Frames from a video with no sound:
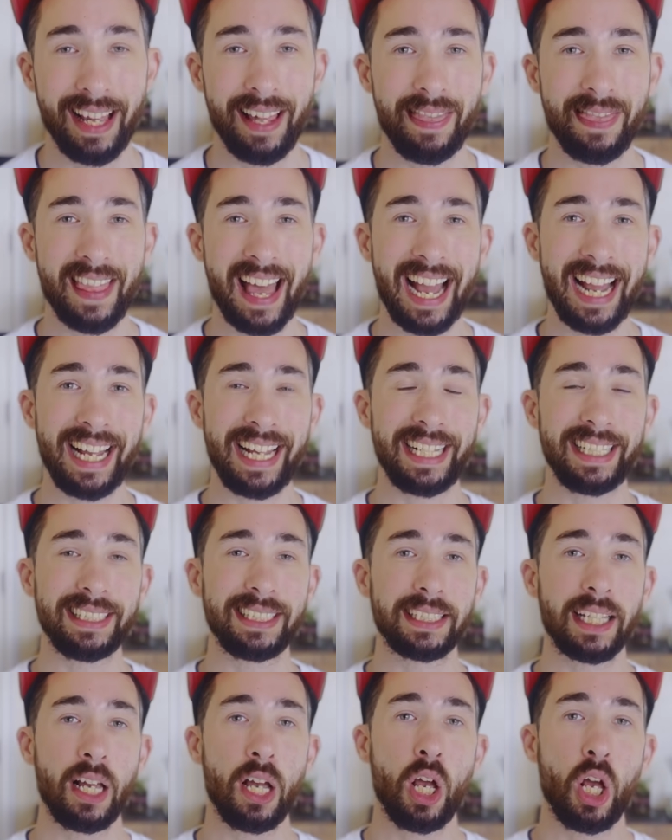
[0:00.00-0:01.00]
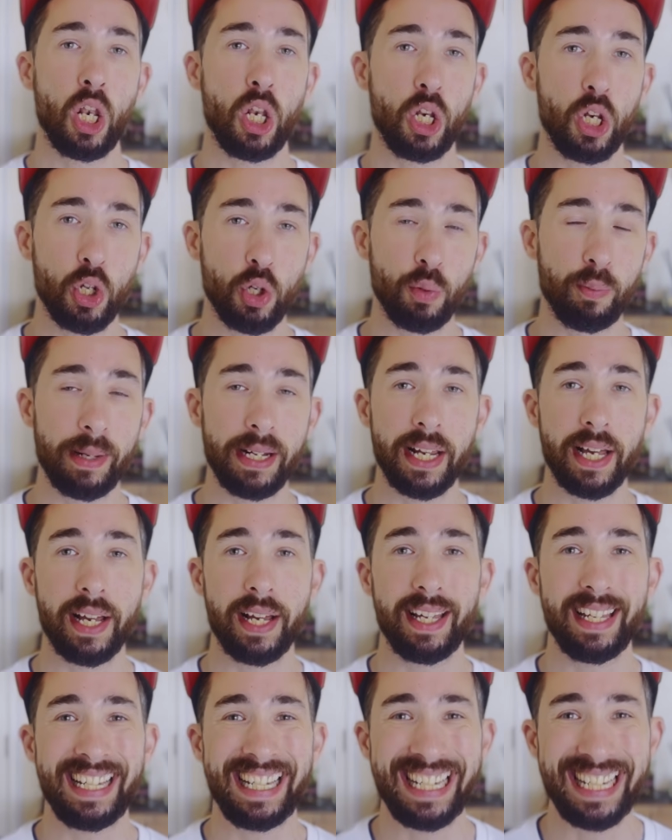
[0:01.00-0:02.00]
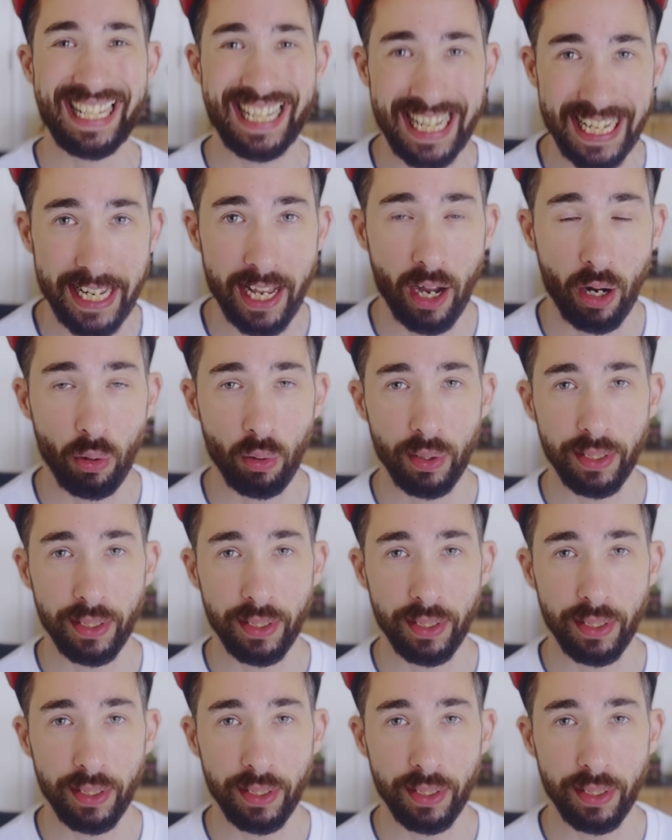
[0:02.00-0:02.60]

And that is Luminar Neo.